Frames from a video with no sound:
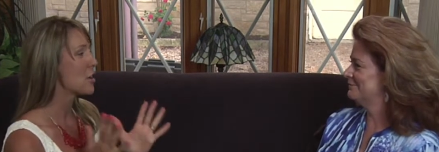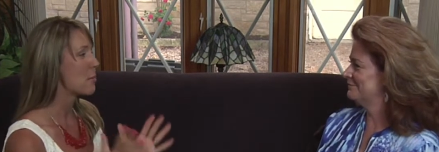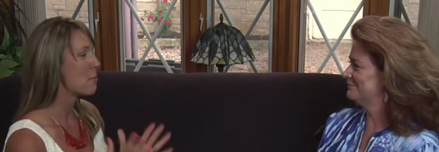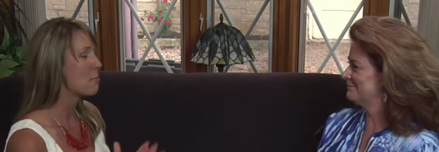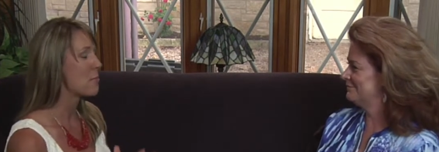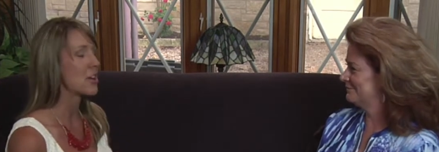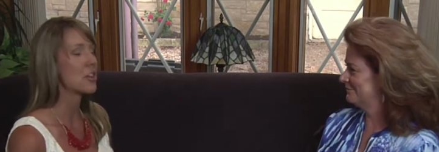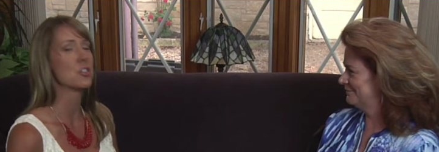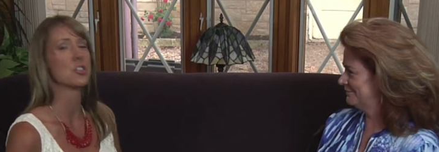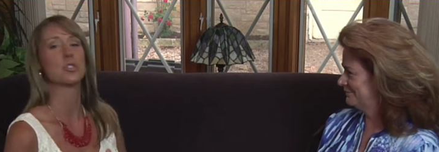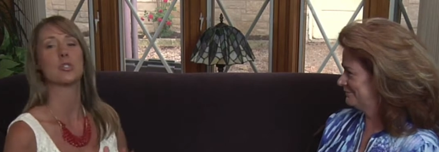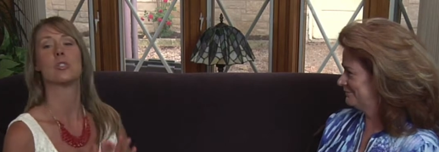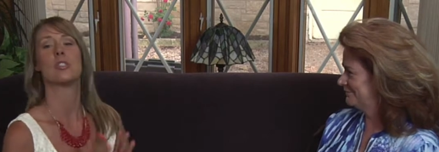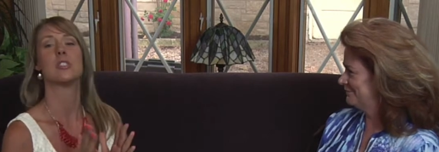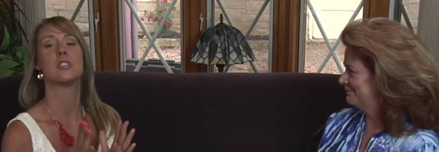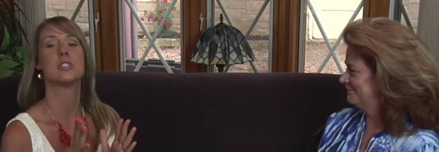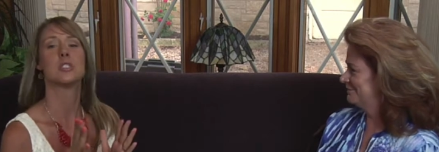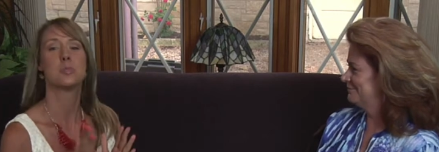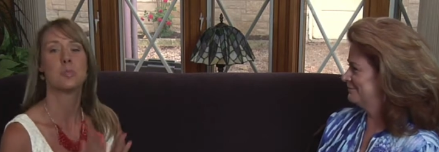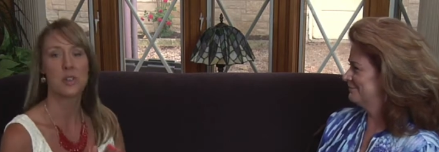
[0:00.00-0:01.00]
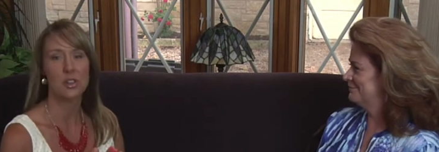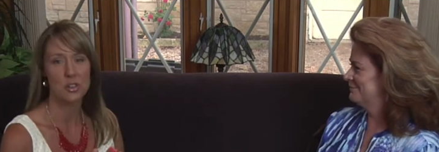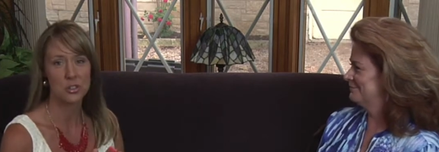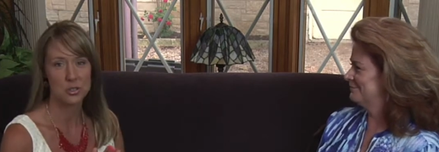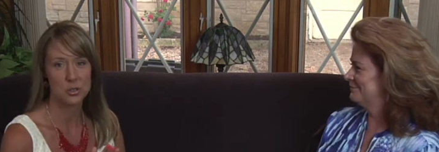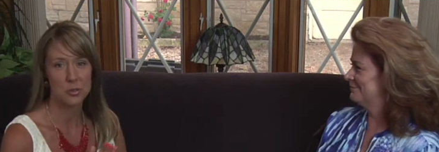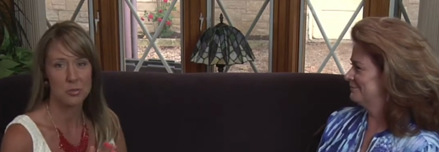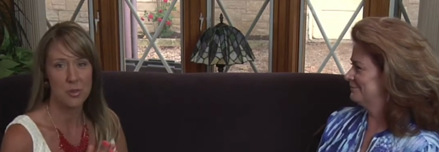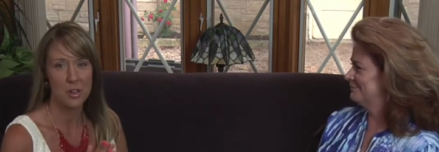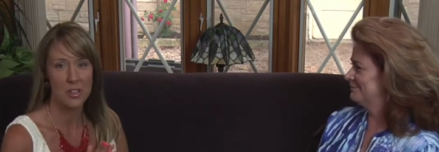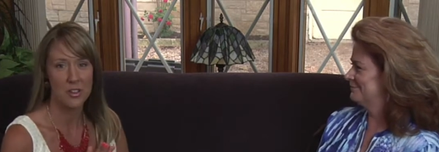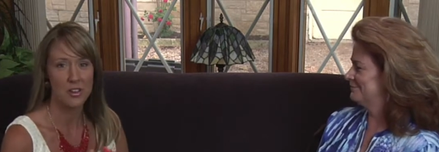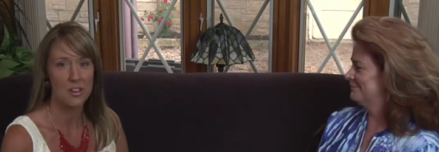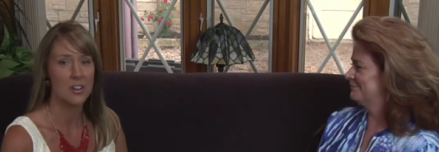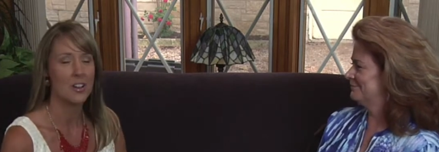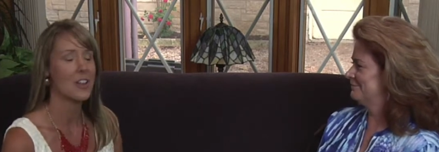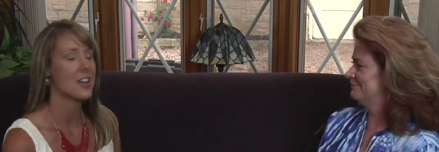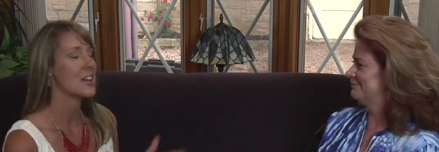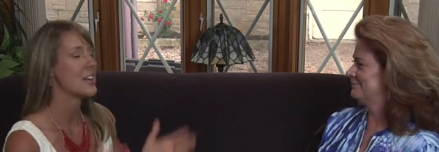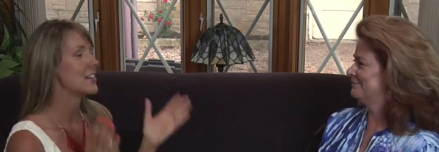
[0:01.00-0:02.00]
Speaker 1: mentor, spiritual
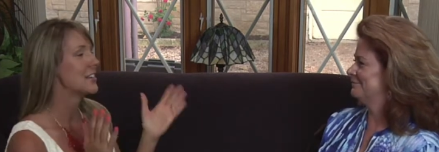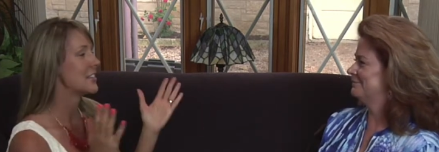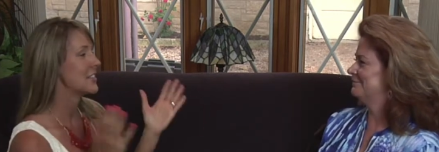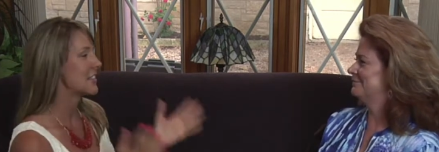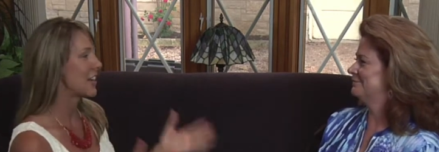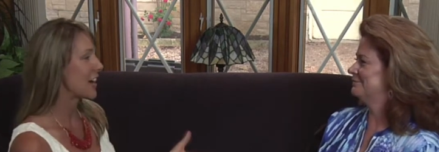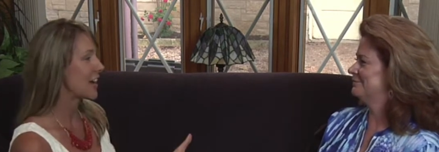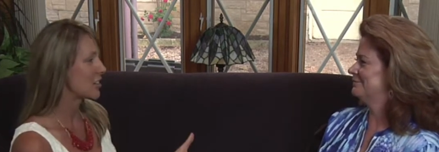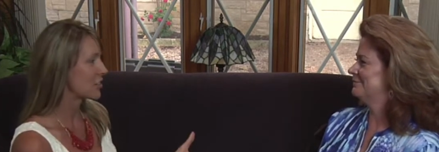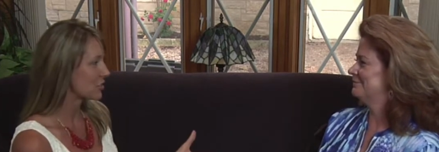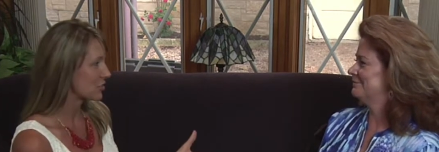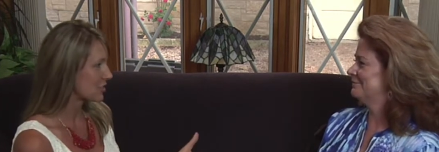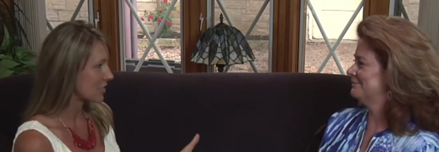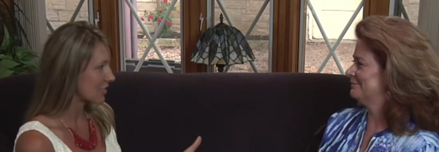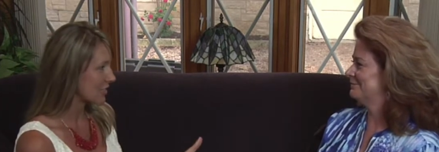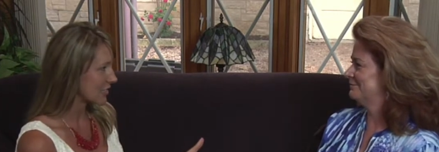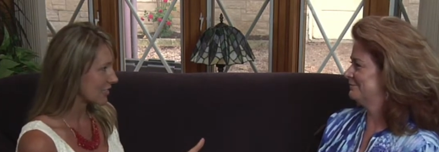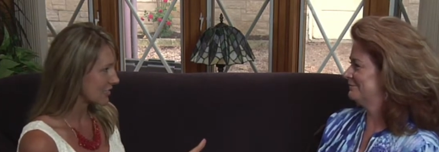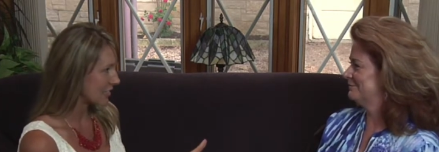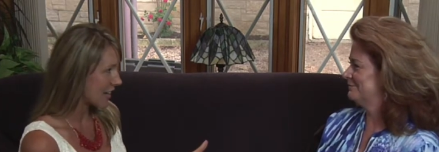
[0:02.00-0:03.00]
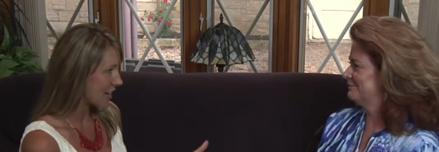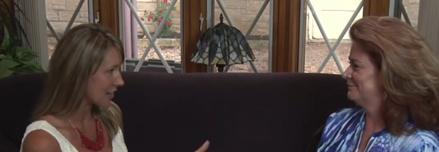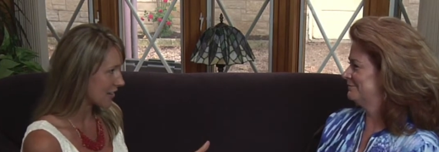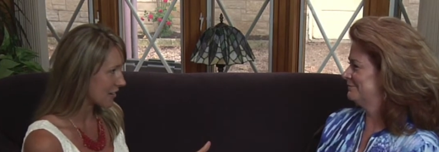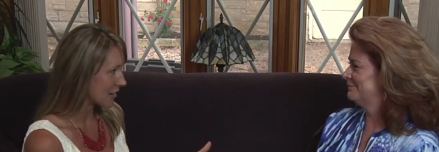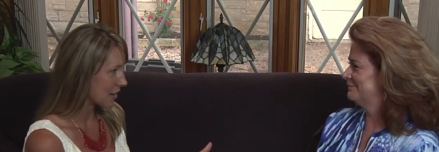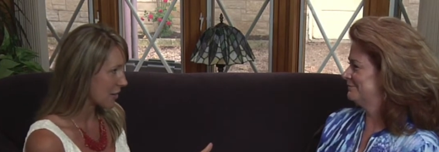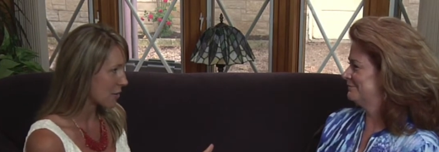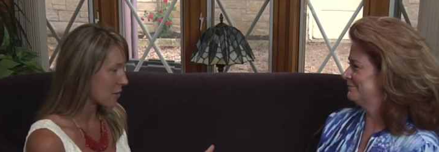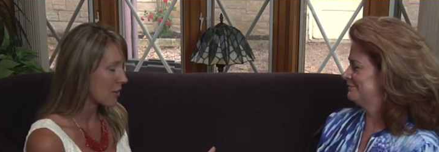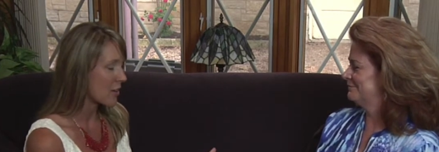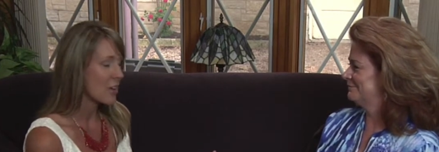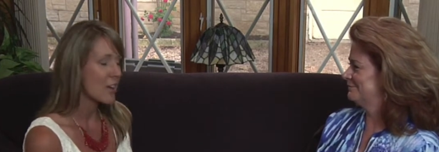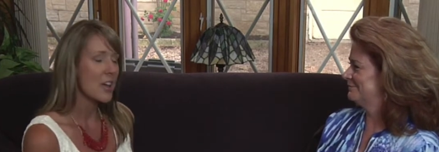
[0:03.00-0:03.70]
mother, Dr. Cindy Solliday.